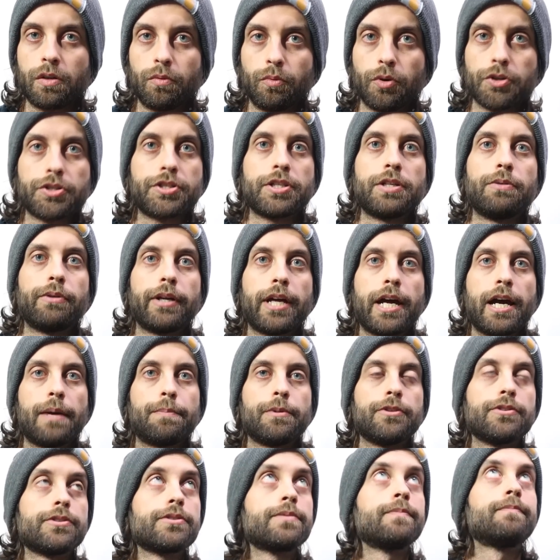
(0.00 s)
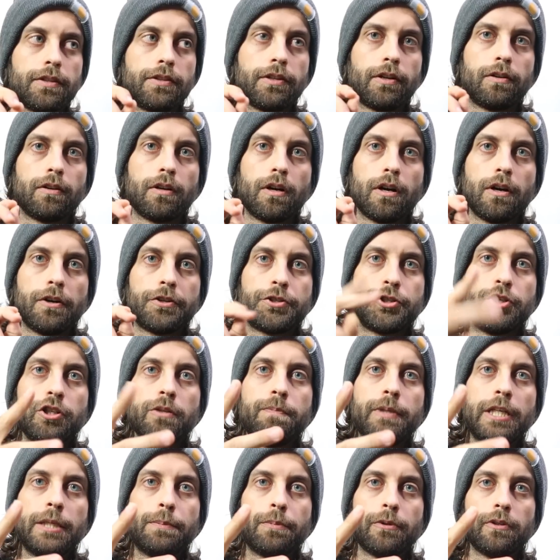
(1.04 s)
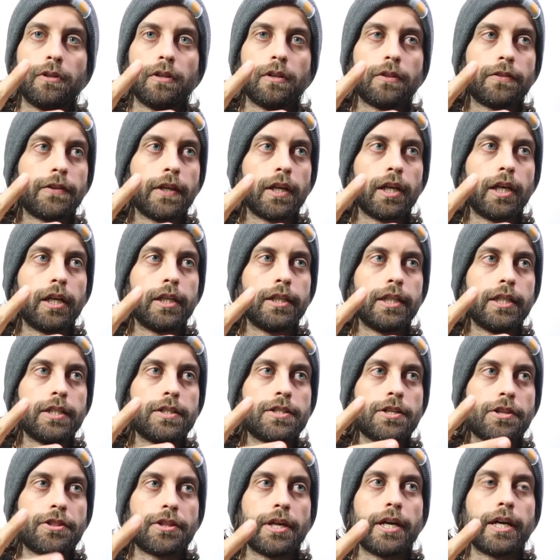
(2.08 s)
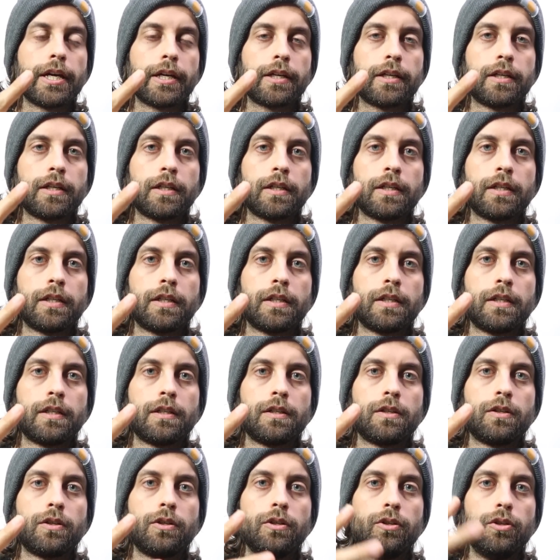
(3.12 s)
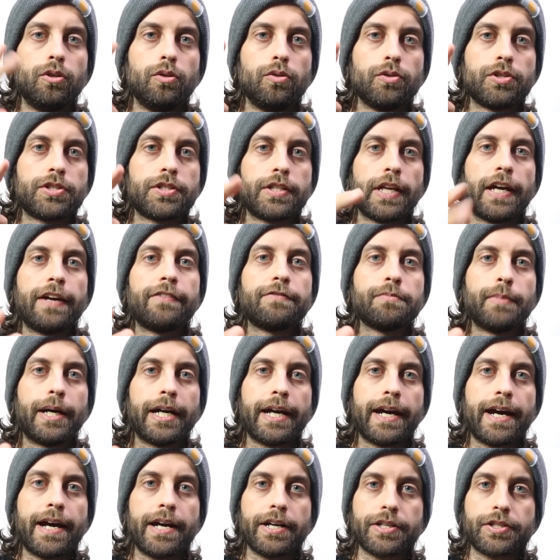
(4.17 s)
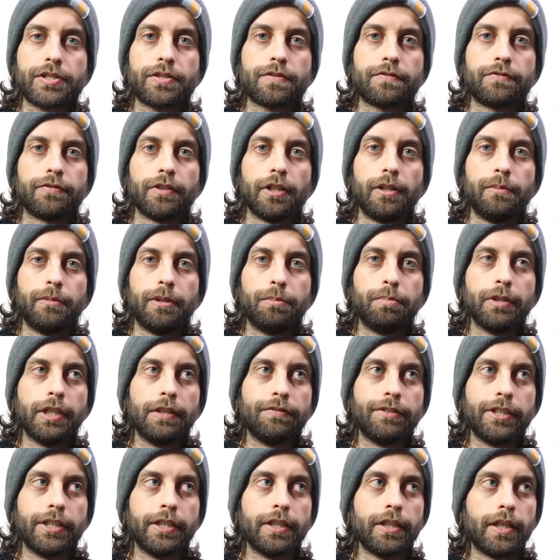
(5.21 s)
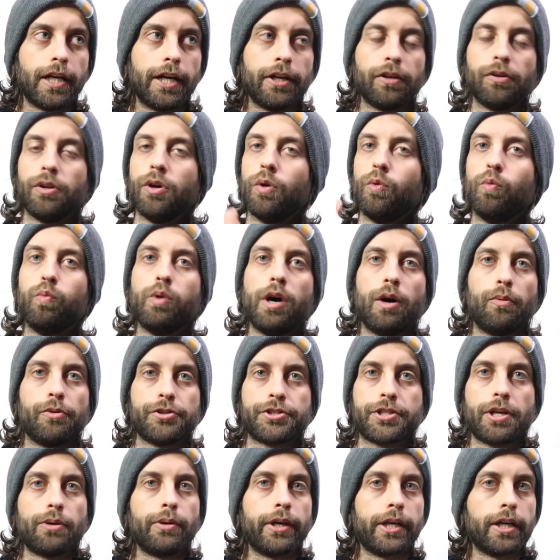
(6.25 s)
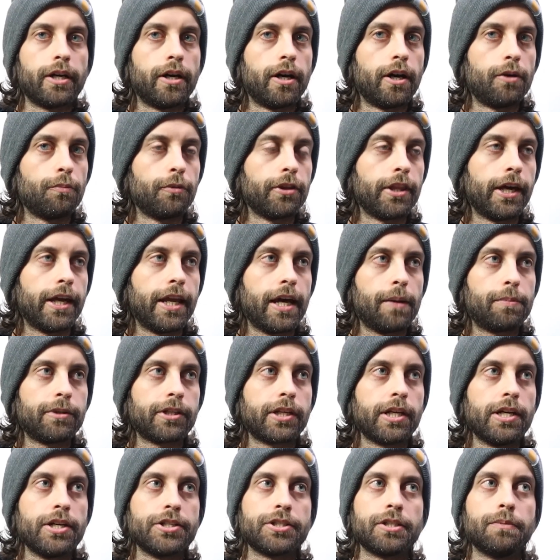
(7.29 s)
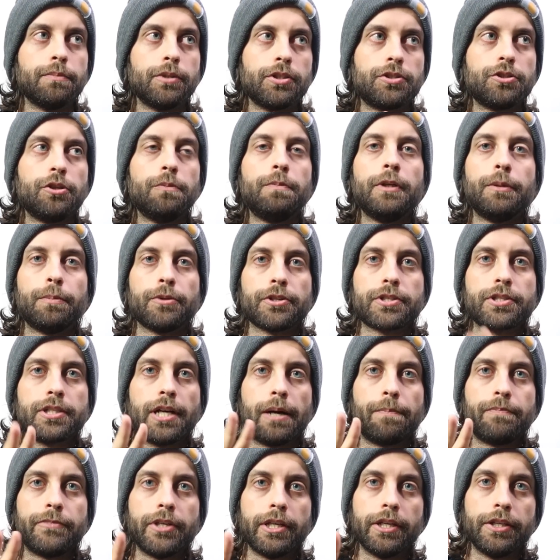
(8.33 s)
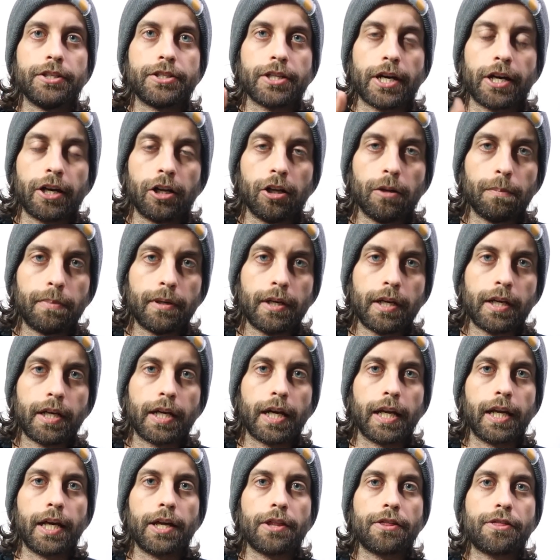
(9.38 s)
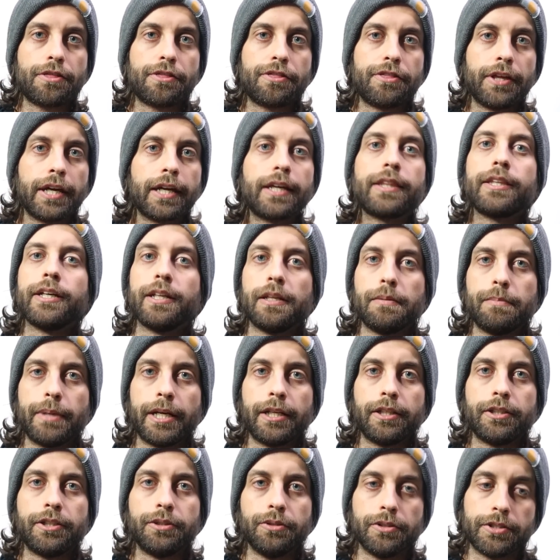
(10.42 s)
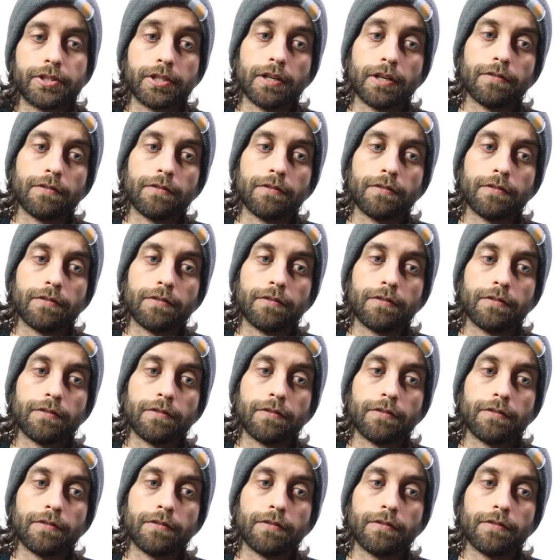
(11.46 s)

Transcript: We'll see what happens. There are two people that I need to thank who saved my ass from oblivion. I don't know what was going on with that application, but two people stepped in to help, and I think that it made a huge